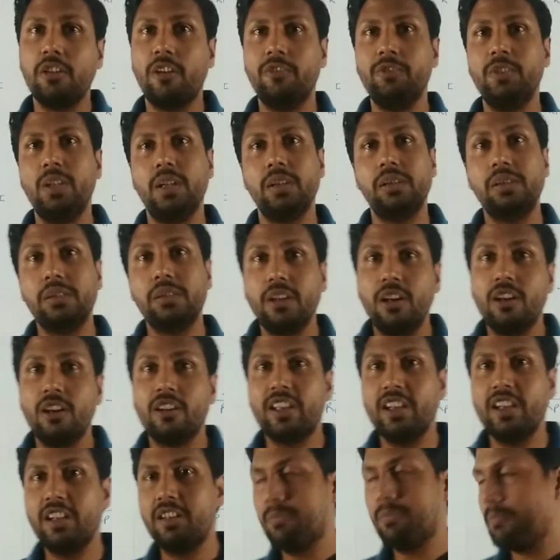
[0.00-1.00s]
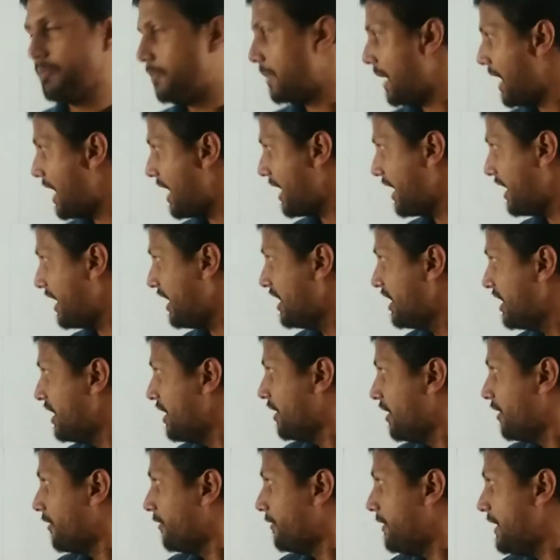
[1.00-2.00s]
of the circuit by
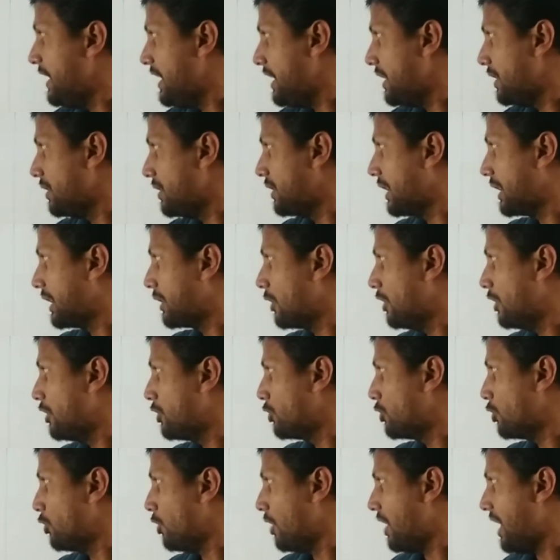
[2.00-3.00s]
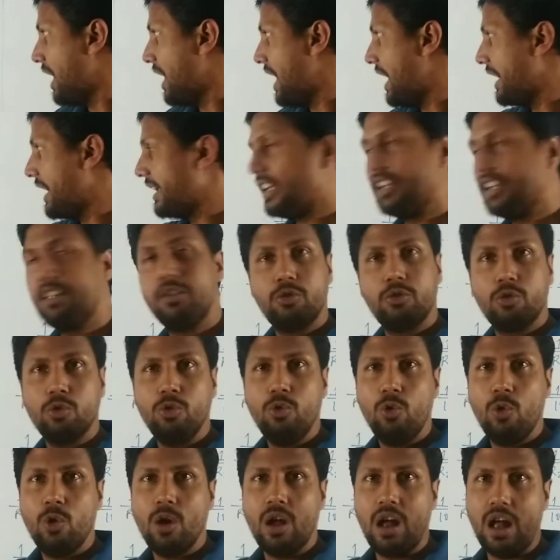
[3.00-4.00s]
V is equal to I
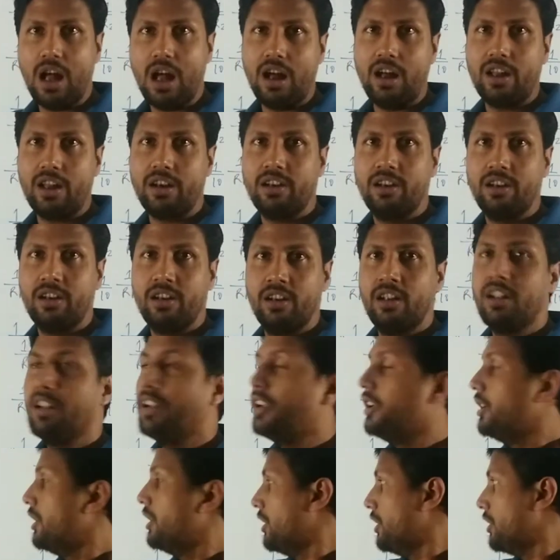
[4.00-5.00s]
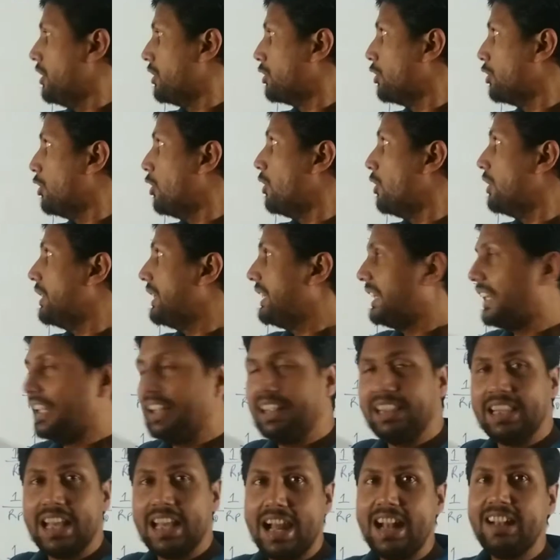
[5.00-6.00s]
into R. So
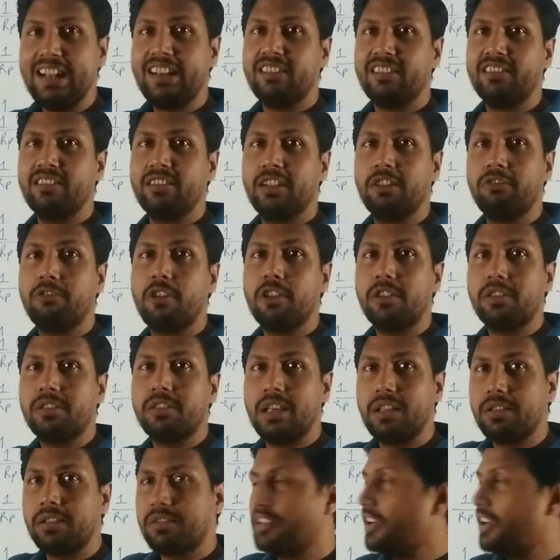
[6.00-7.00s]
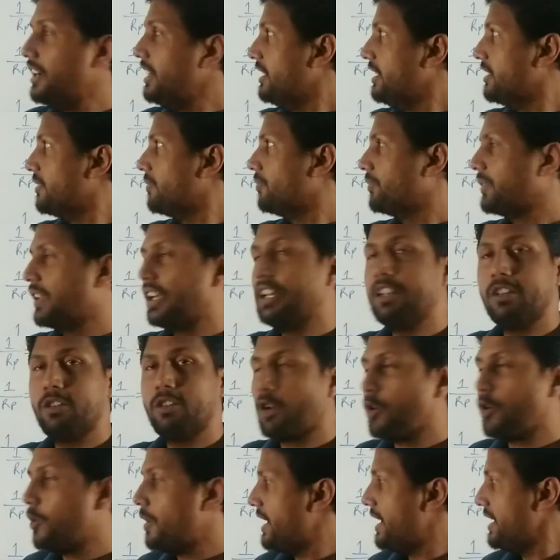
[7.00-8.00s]
till that, this was just the
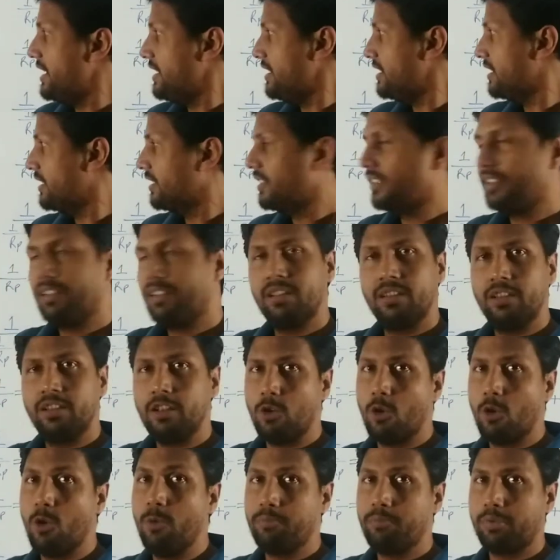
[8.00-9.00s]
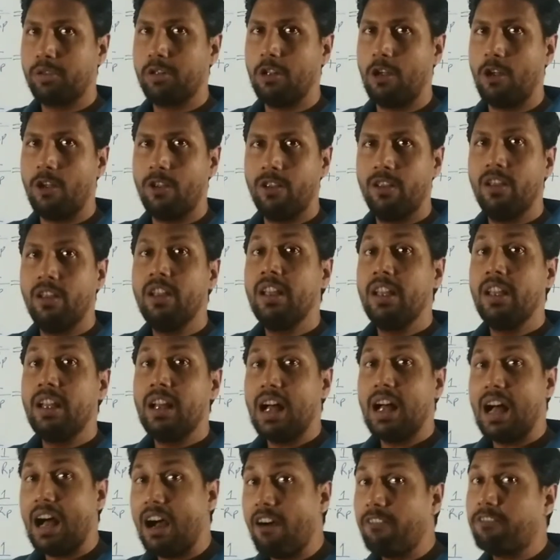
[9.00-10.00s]
intro and the Ohm's law.
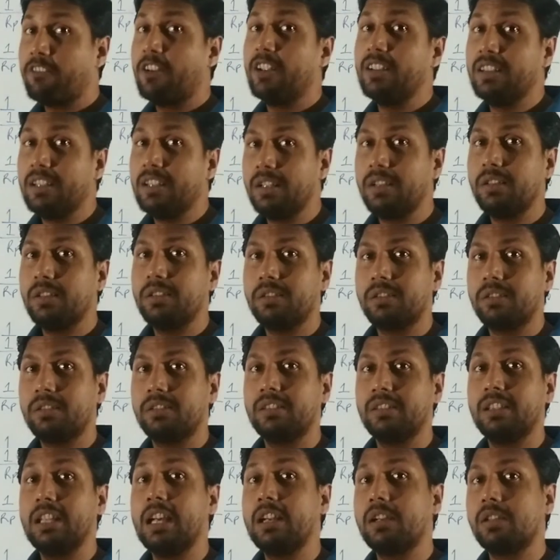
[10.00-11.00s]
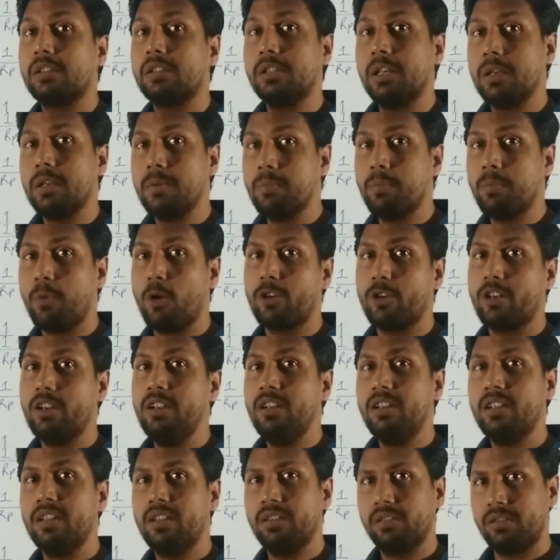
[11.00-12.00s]
After this, there is the
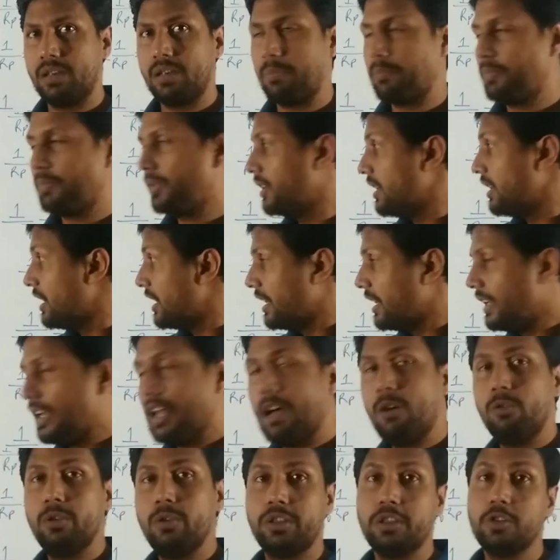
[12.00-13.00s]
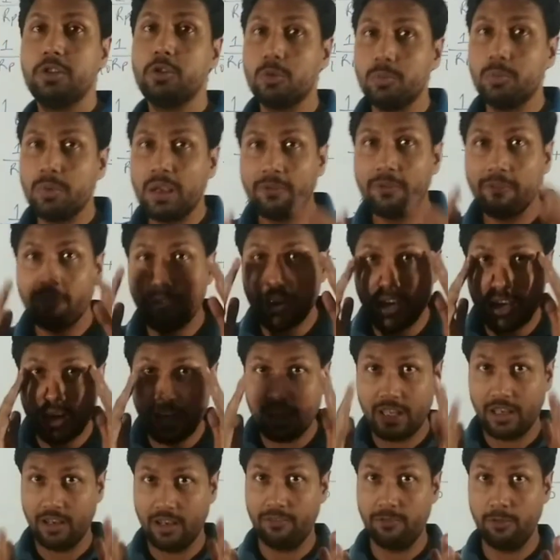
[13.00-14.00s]
important step. Now listen to me very
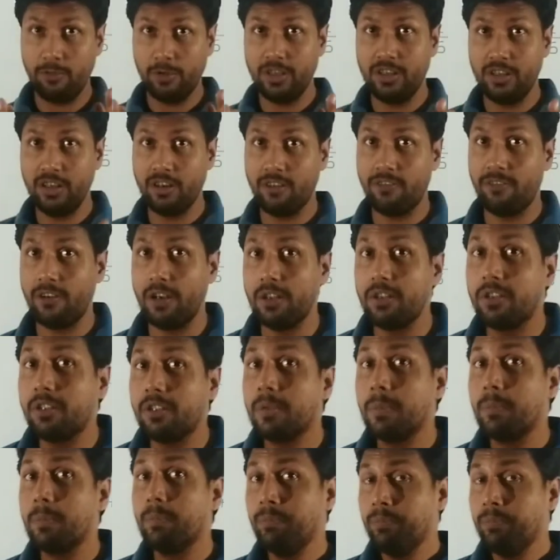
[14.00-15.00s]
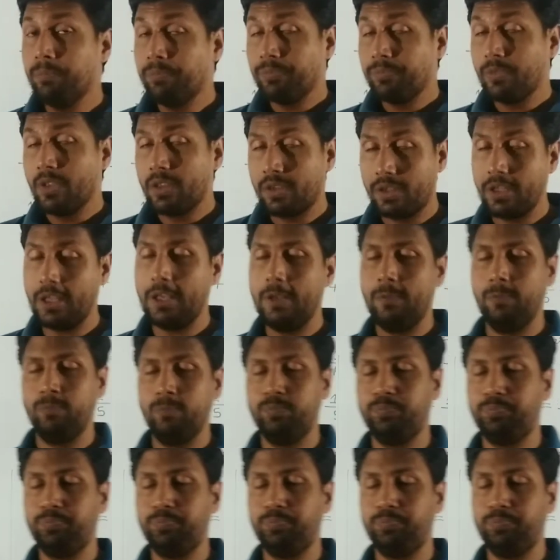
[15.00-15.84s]
carefully, dear friends. See,